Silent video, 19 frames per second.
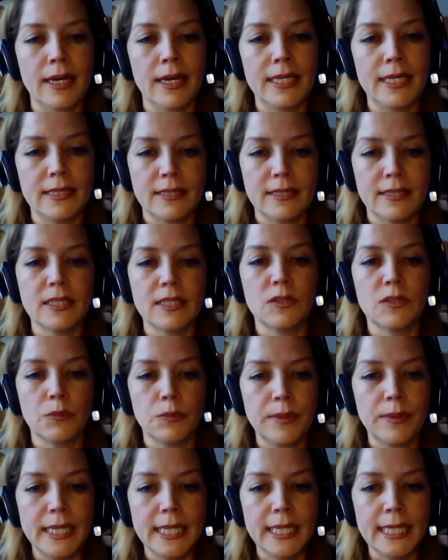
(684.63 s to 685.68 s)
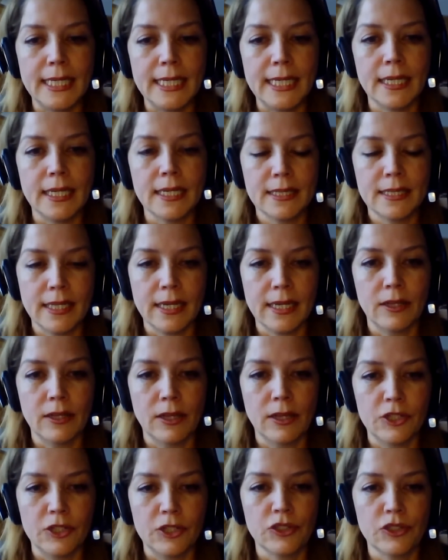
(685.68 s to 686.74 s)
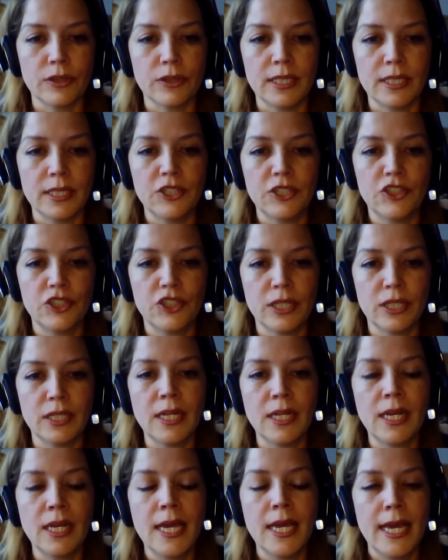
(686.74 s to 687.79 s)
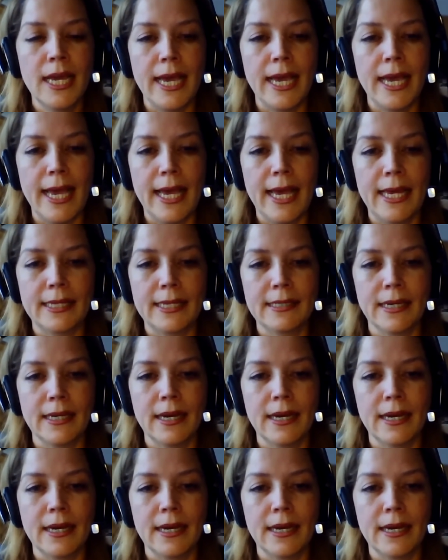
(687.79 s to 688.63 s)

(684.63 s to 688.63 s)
is this really a psychological condition? And